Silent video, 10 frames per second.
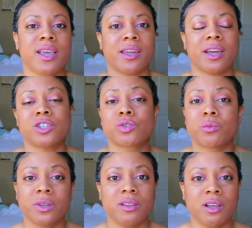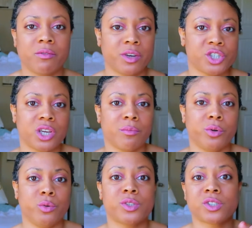And I just really love when a
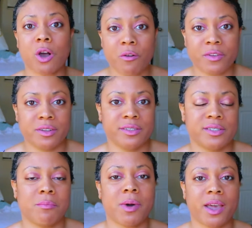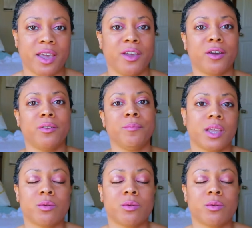shampoo softens my hair.